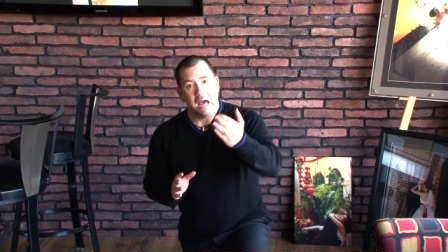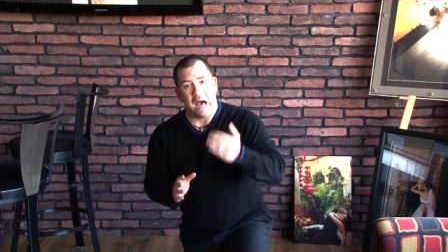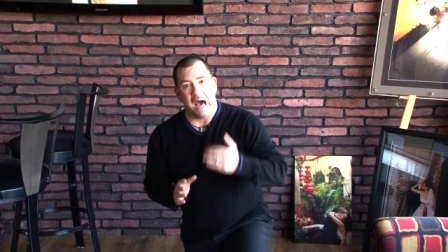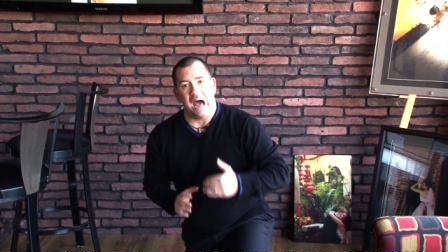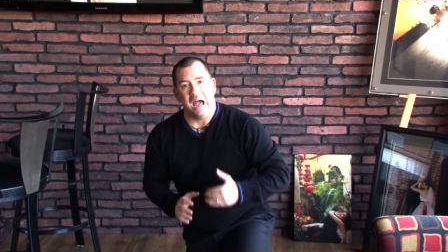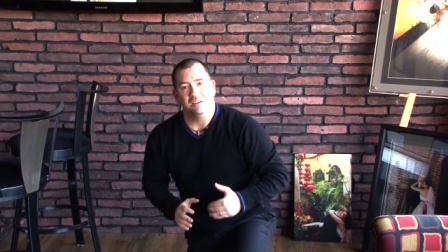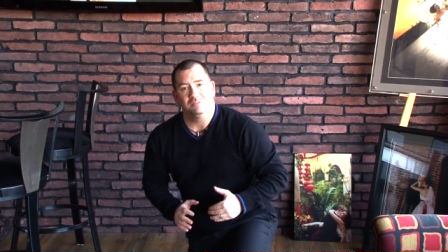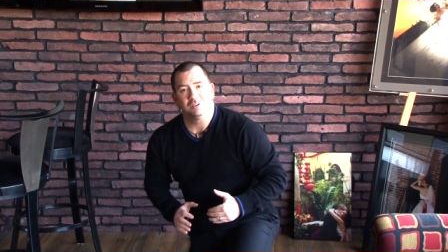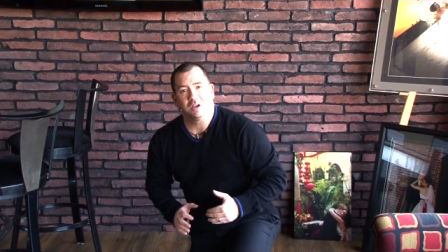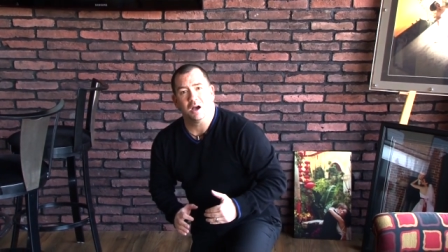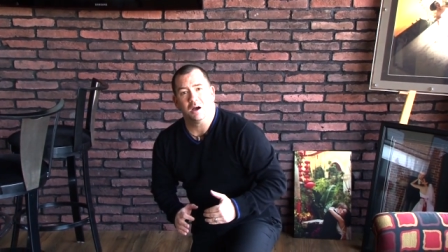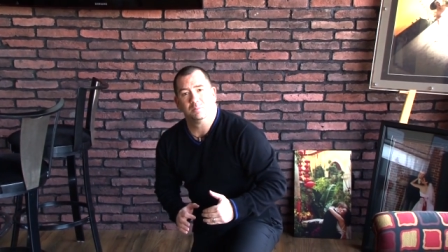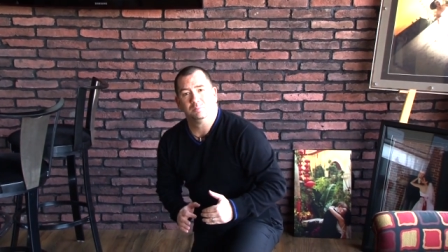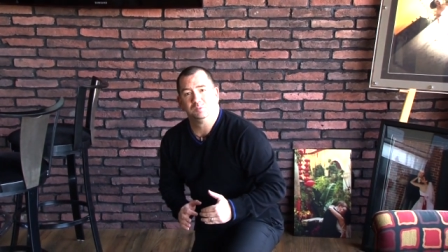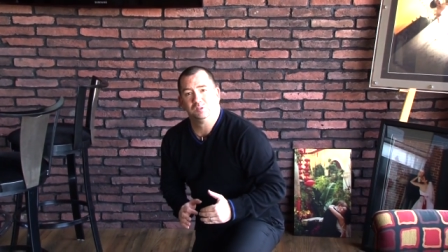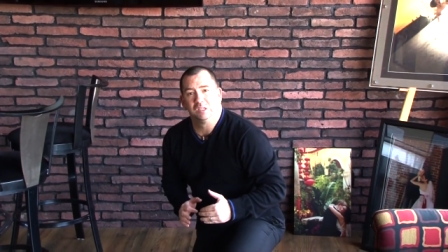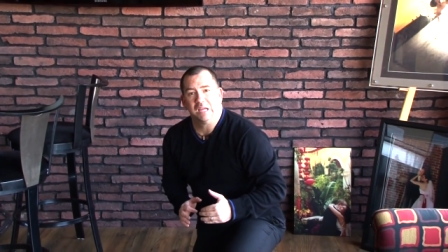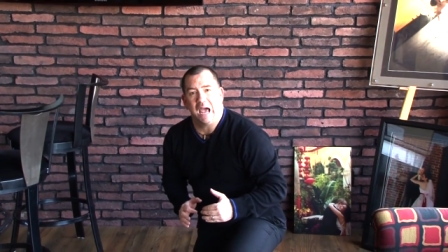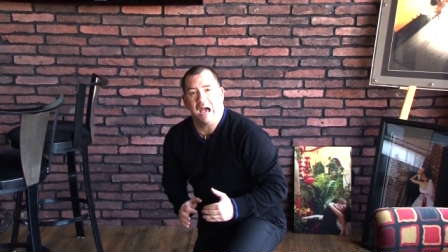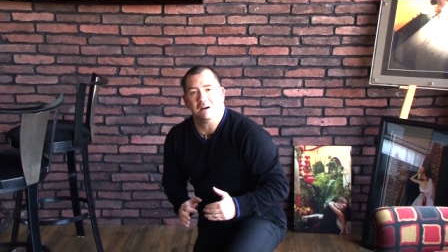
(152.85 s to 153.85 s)
I've
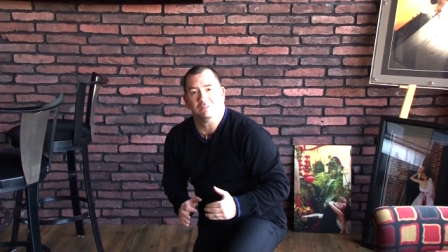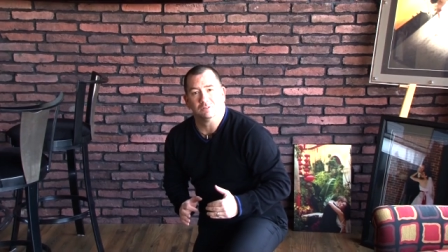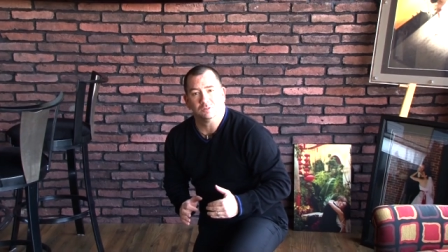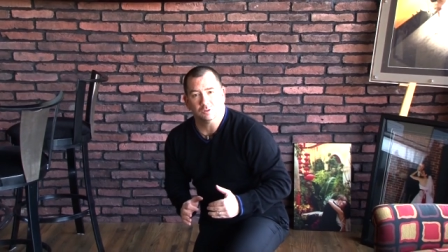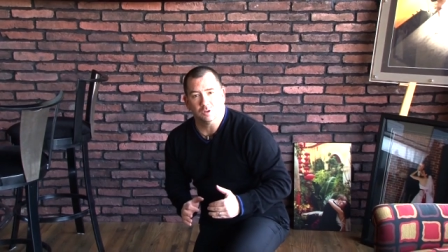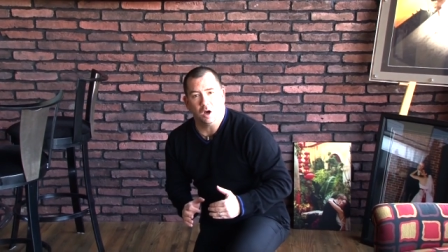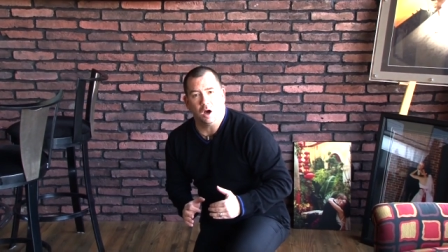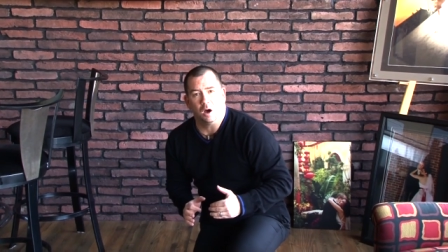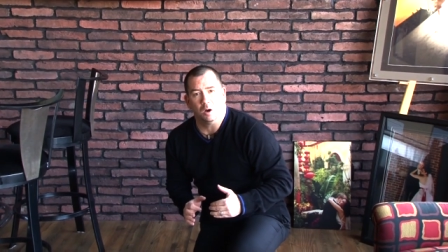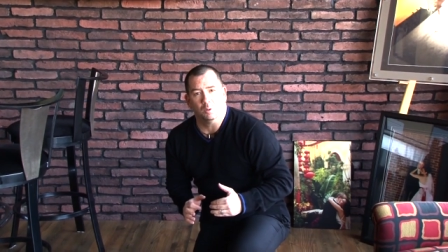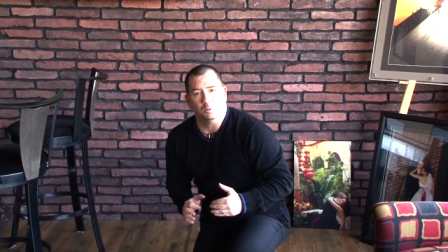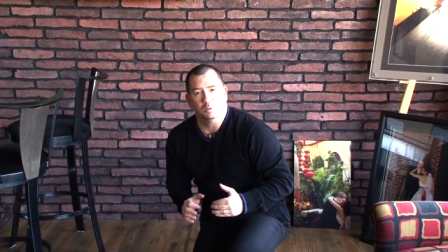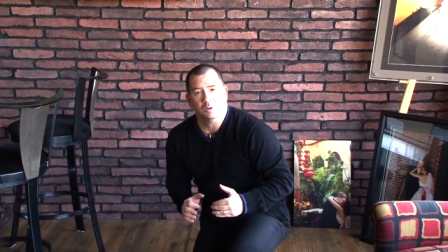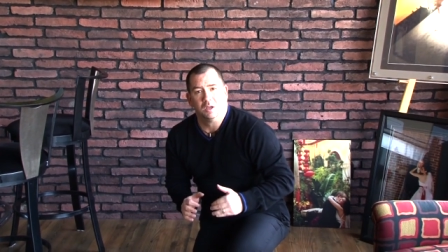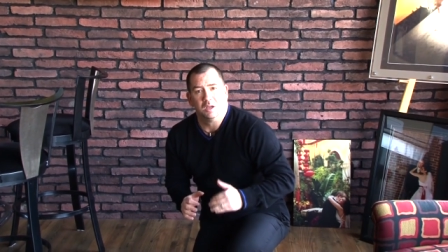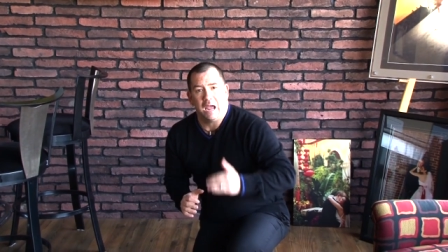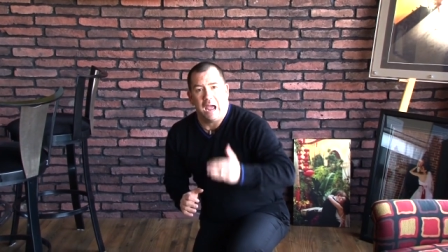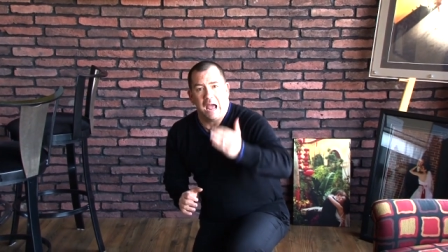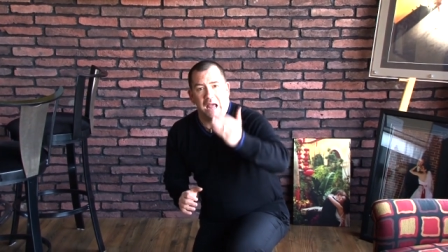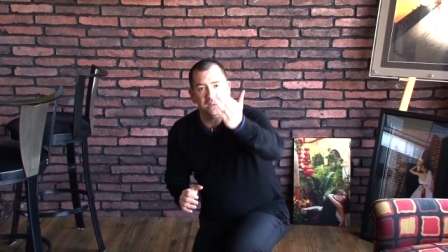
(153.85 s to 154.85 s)
come down low,
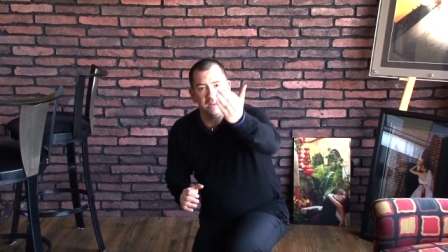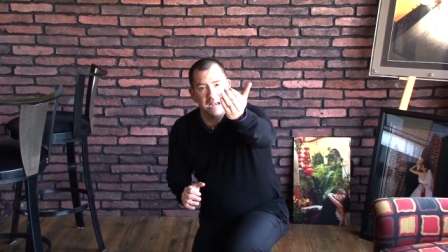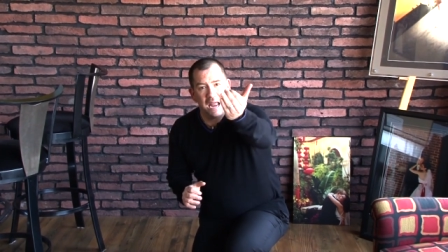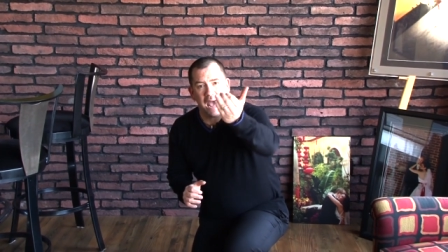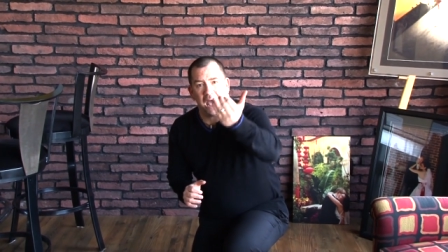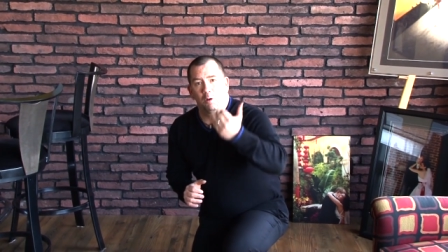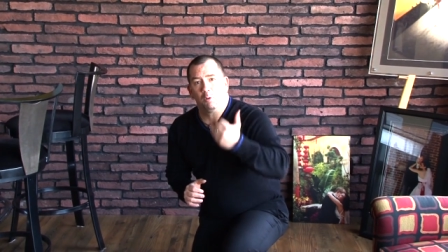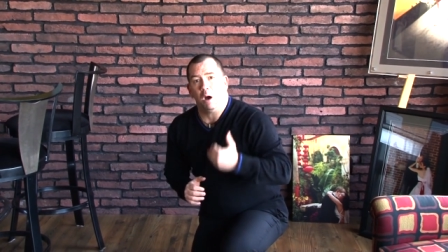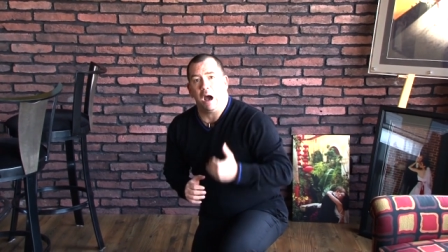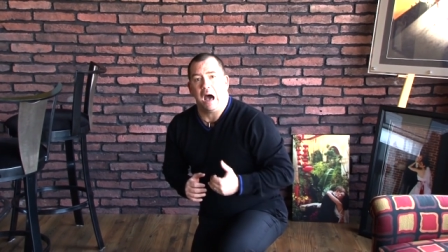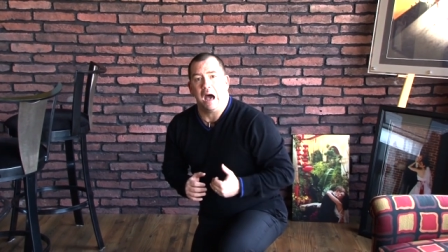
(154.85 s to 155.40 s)
and now